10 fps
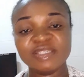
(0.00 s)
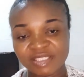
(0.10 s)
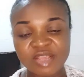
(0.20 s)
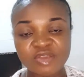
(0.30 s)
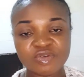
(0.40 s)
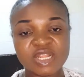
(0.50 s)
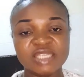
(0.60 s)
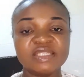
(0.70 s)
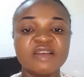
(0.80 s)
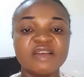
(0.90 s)
See you next
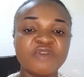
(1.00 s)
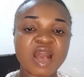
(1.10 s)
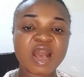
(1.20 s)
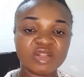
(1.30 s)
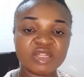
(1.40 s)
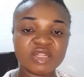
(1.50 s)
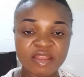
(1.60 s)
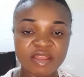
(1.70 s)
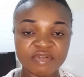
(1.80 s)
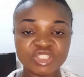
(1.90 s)
time for another
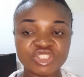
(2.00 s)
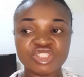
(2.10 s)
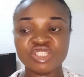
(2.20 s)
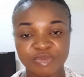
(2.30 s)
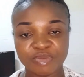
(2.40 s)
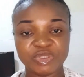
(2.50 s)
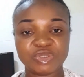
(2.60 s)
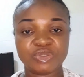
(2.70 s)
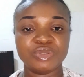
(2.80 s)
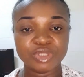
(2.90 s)
enriching
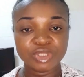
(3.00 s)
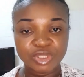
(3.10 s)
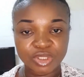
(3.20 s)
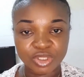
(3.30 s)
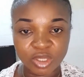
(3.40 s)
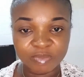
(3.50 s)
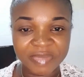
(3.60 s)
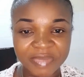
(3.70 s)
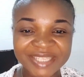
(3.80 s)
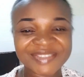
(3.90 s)
episode. God
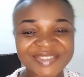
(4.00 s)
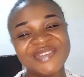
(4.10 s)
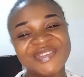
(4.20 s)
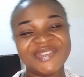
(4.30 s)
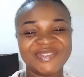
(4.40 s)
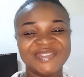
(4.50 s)
bless you.